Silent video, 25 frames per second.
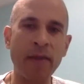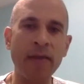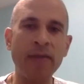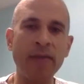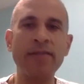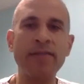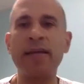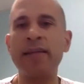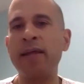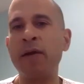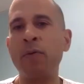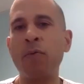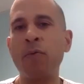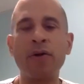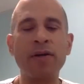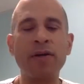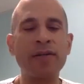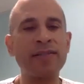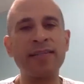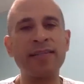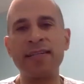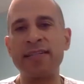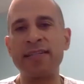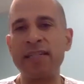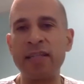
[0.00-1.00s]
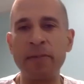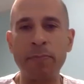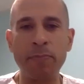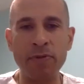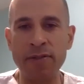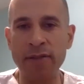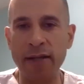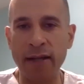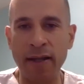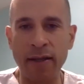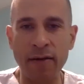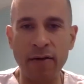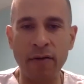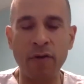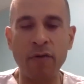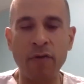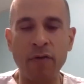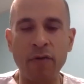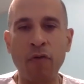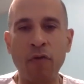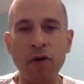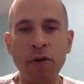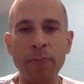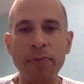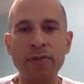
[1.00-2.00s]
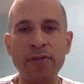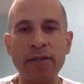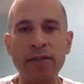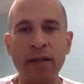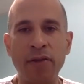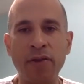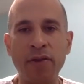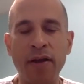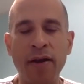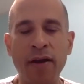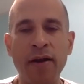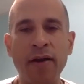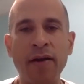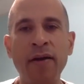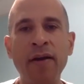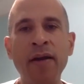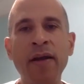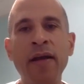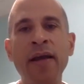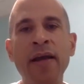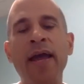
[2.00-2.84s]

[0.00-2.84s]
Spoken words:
say they work 60% or 40% there,